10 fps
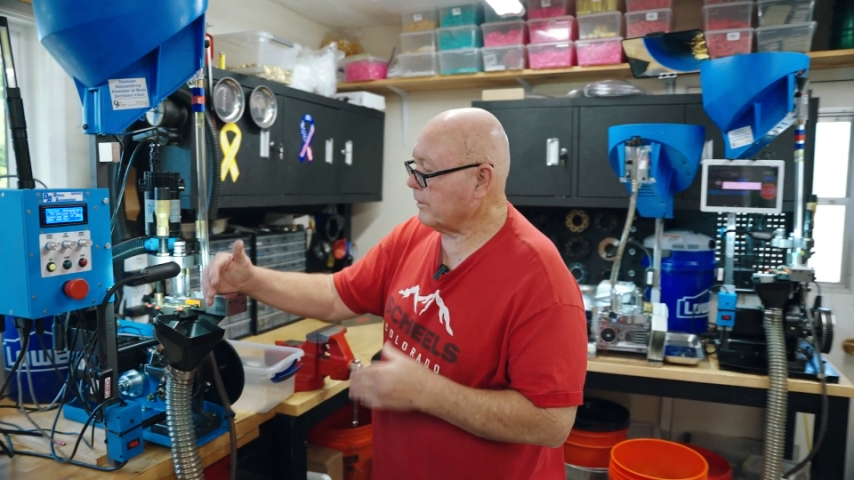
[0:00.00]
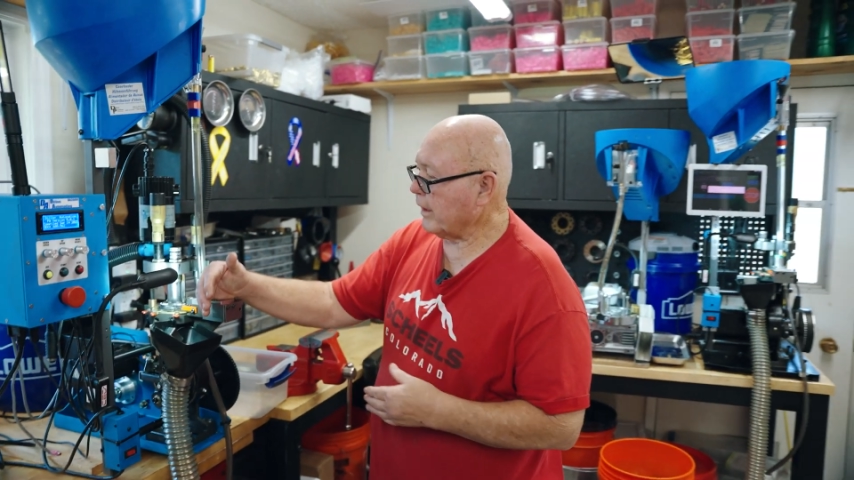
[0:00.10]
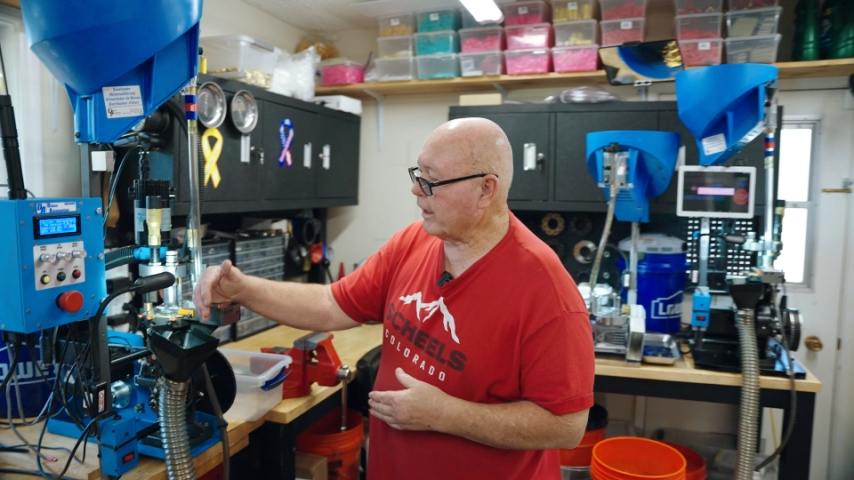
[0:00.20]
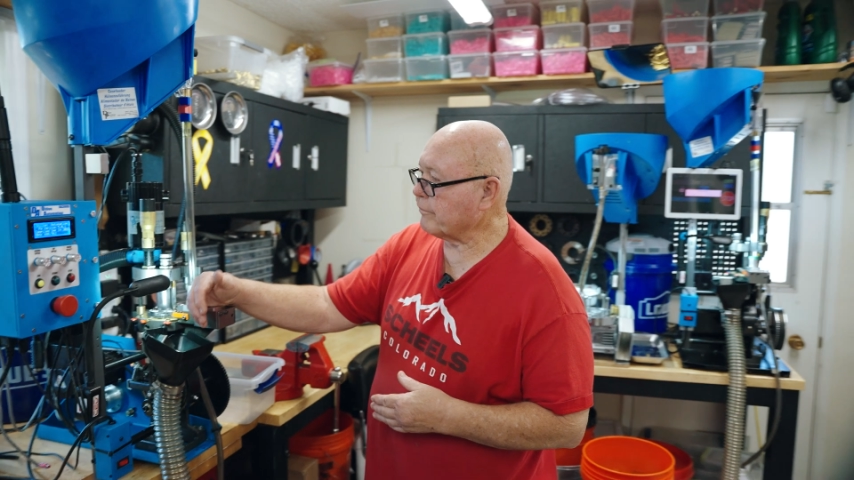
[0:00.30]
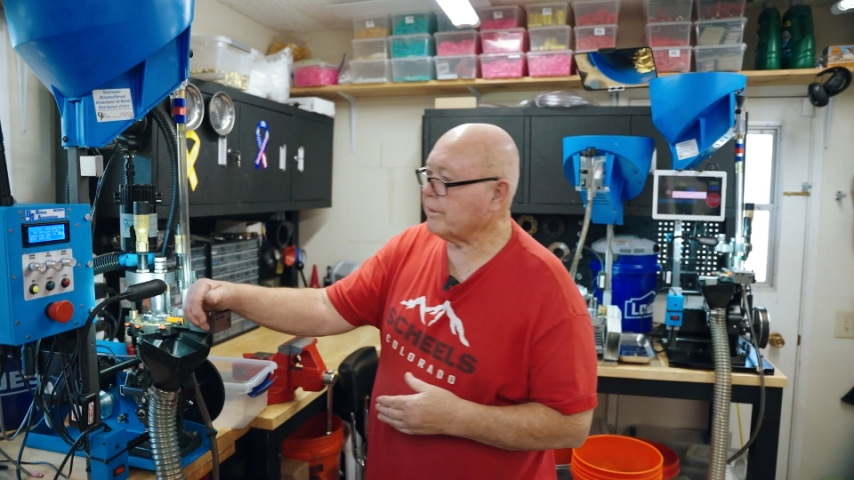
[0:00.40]

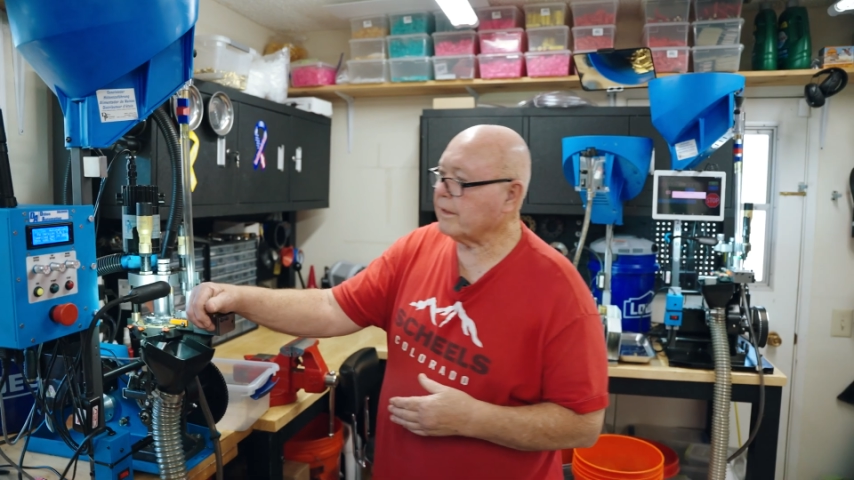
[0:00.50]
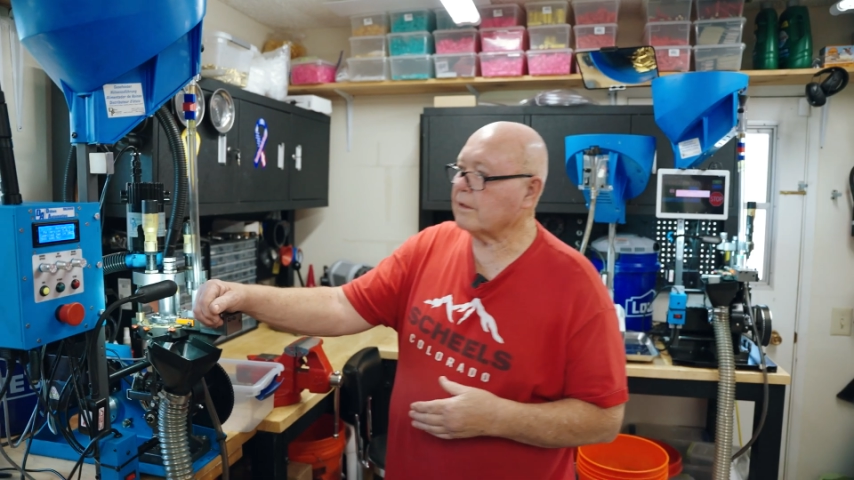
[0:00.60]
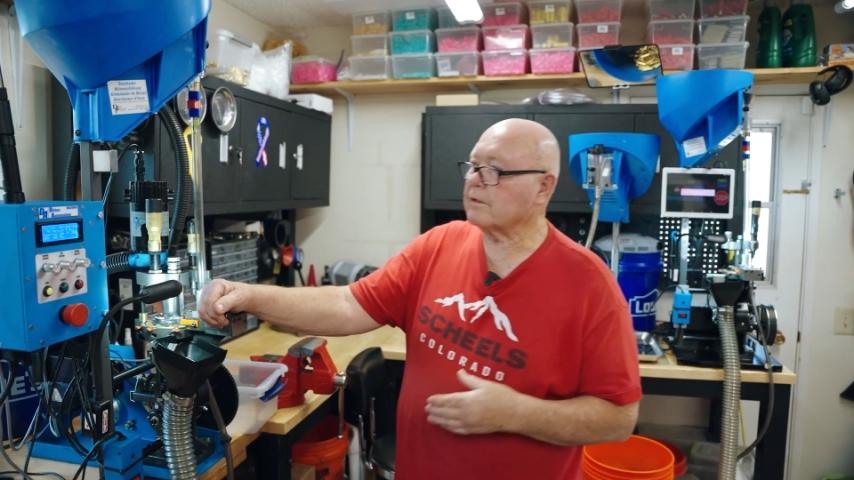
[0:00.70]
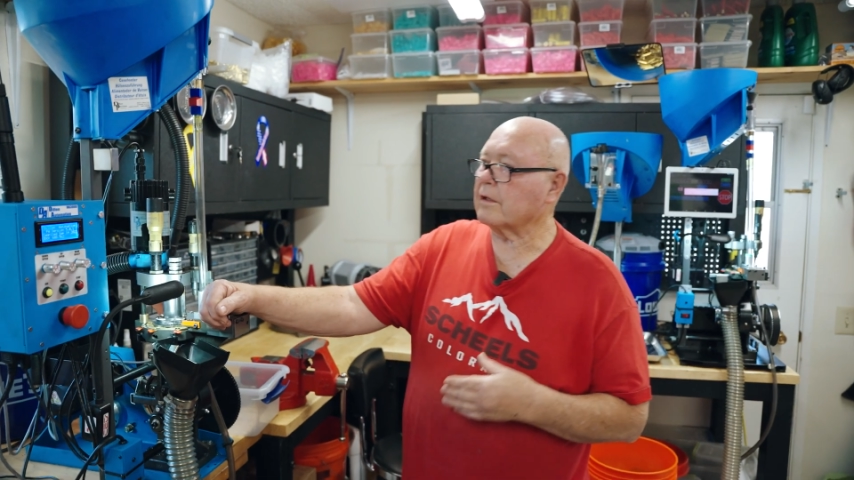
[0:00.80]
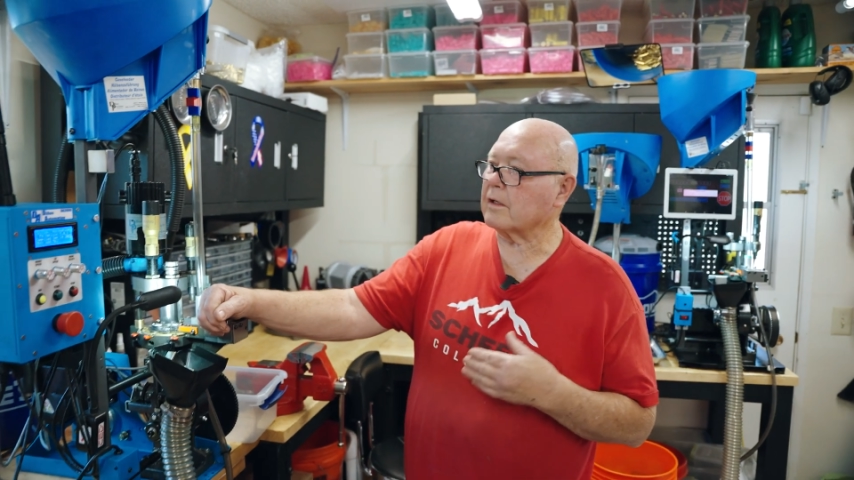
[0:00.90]
everything
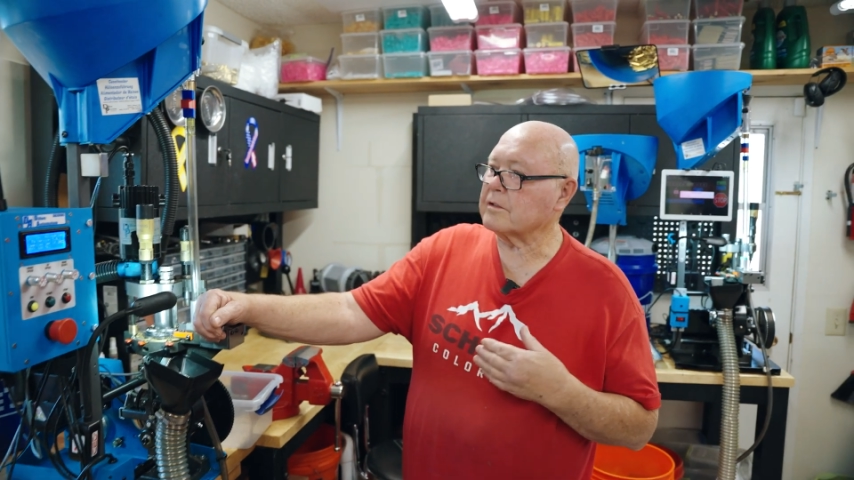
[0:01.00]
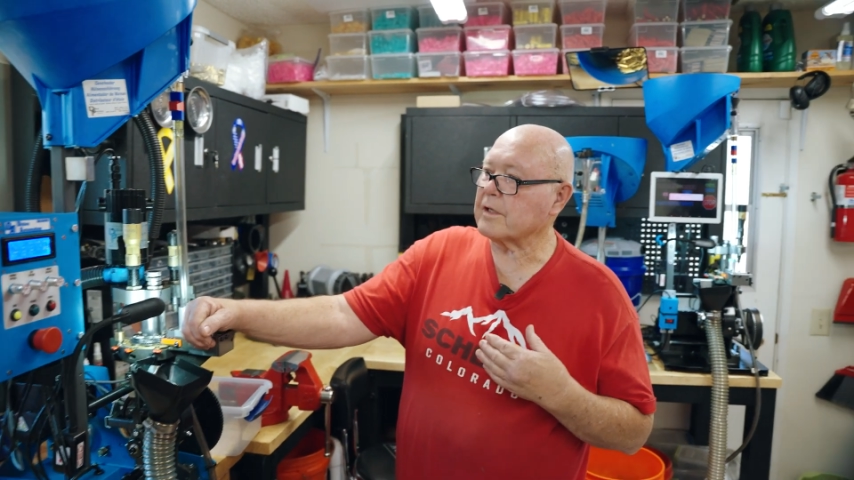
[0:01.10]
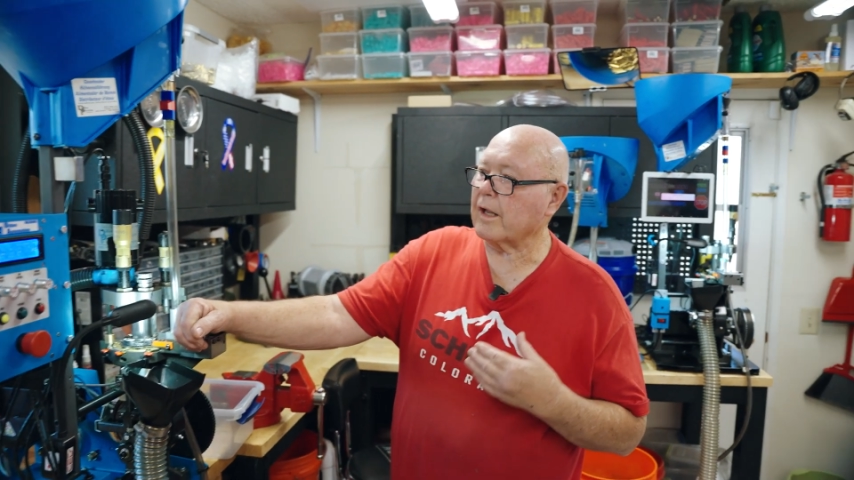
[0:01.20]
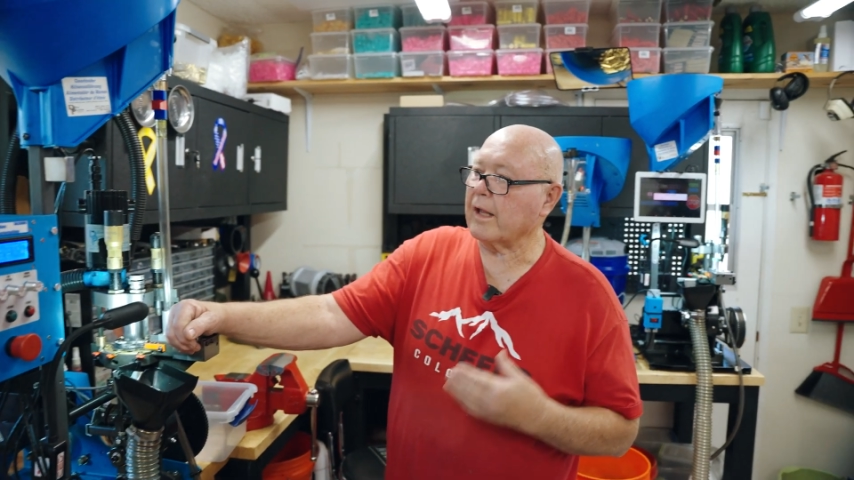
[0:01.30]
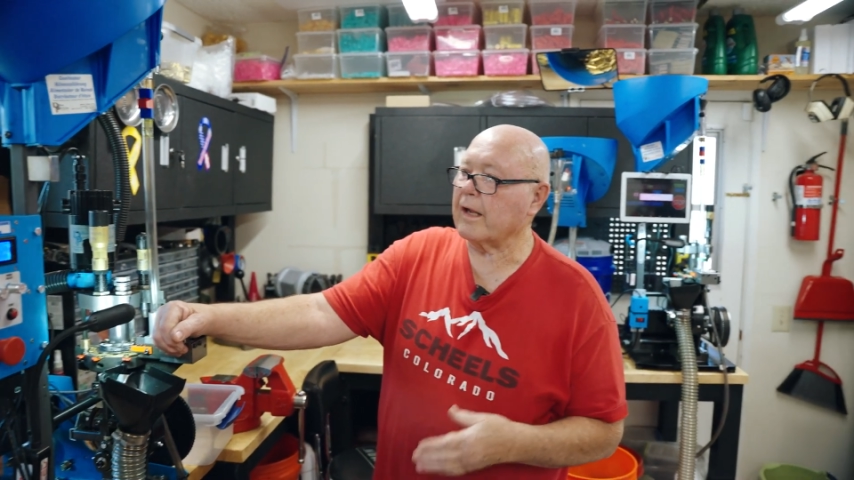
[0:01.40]
that
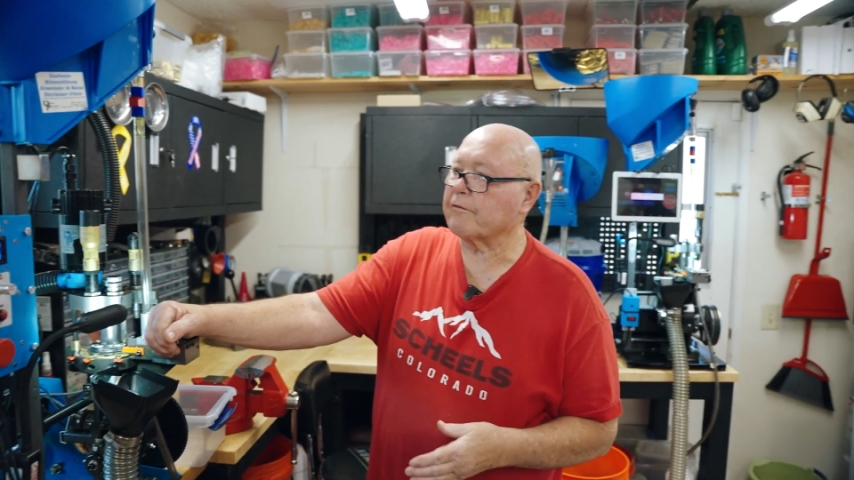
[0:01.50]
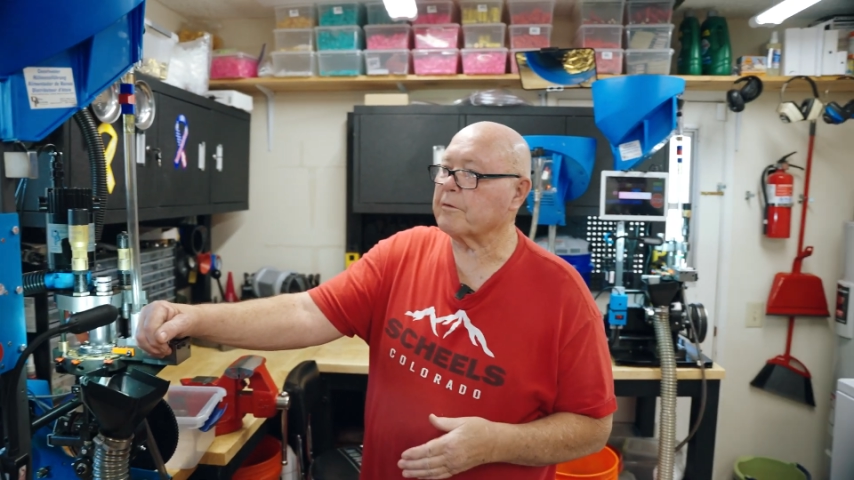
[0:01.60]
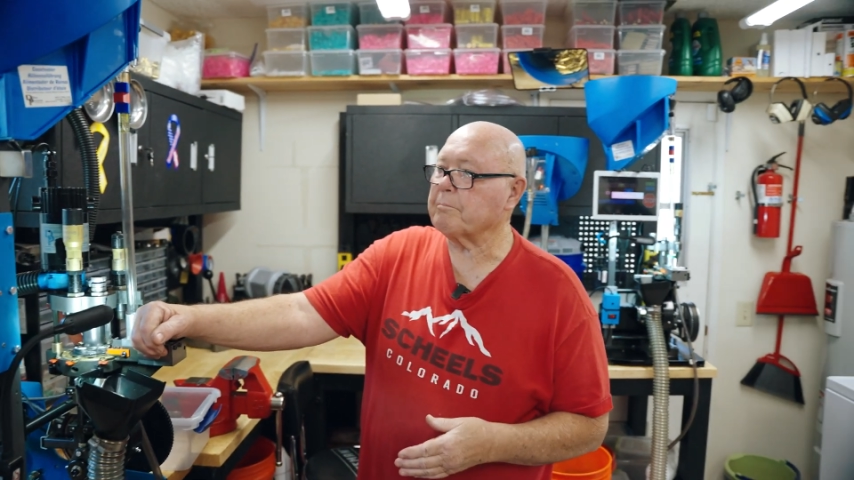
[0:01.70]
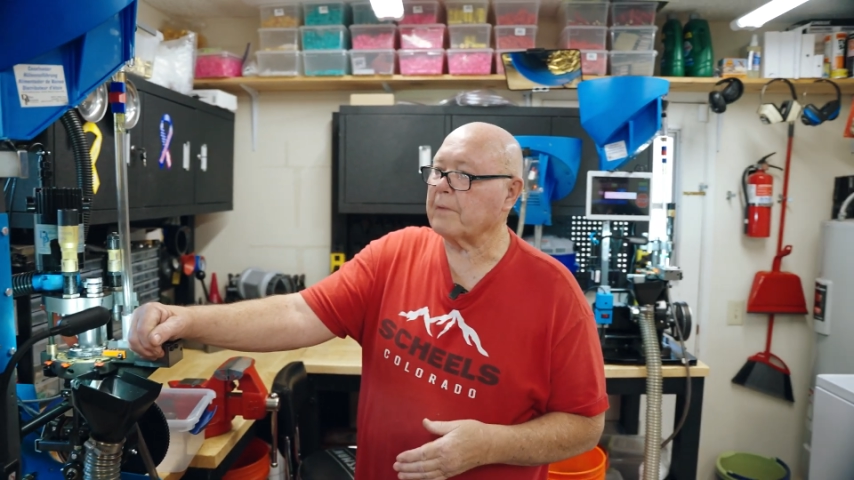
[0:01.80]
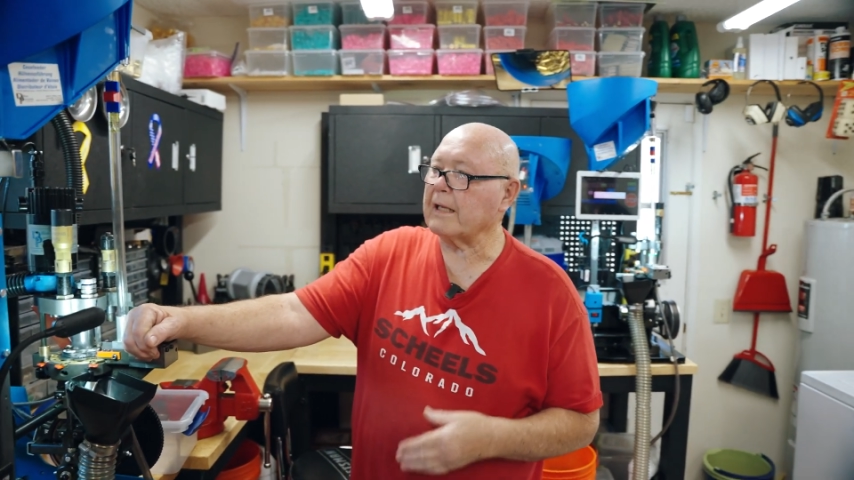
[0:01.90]
Dillon's
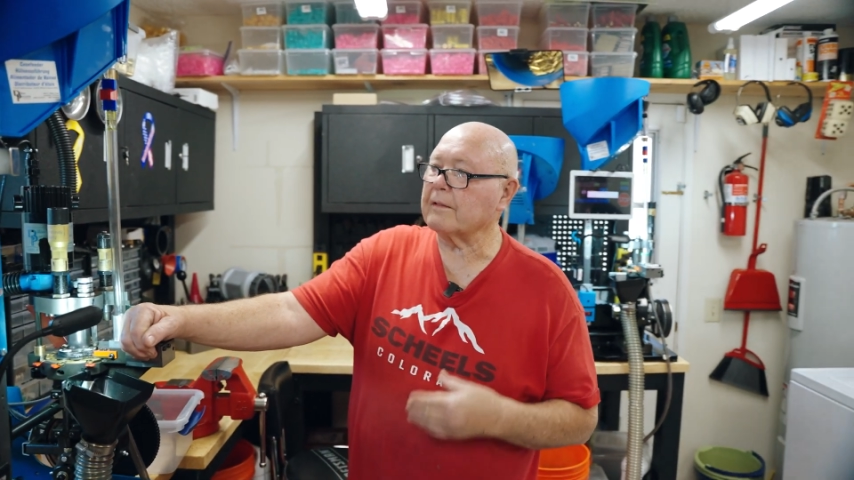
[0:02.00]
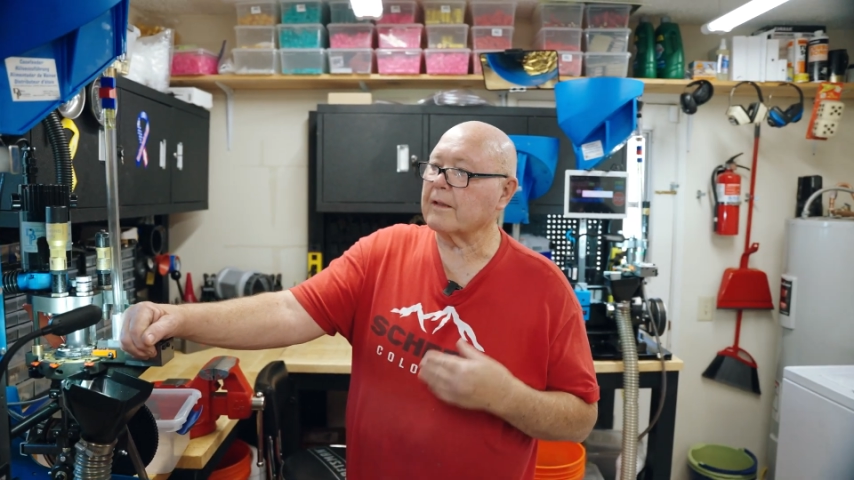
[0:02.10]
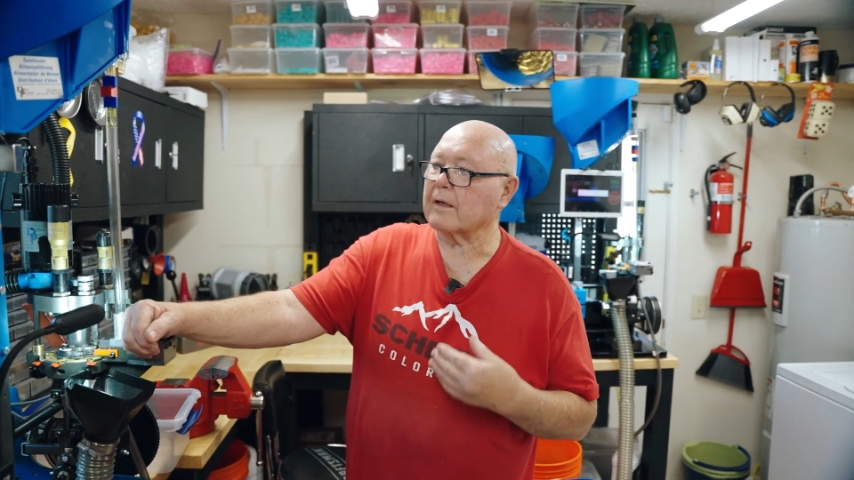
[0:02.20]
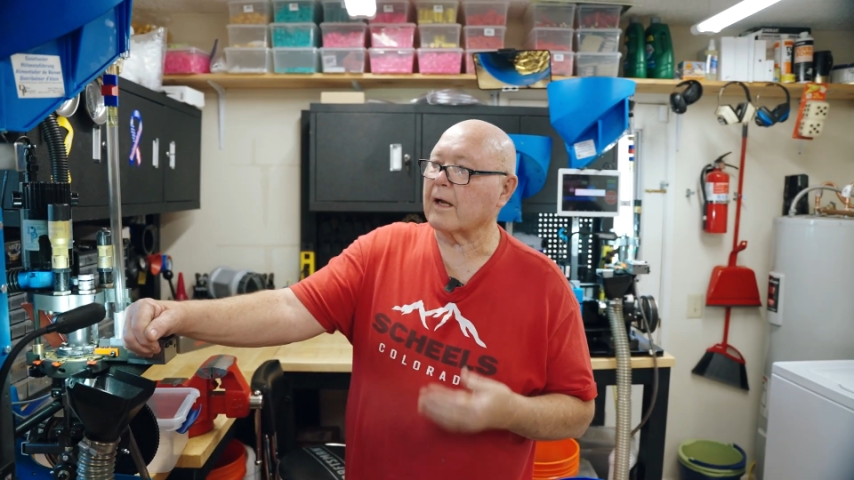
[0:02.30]
ever made that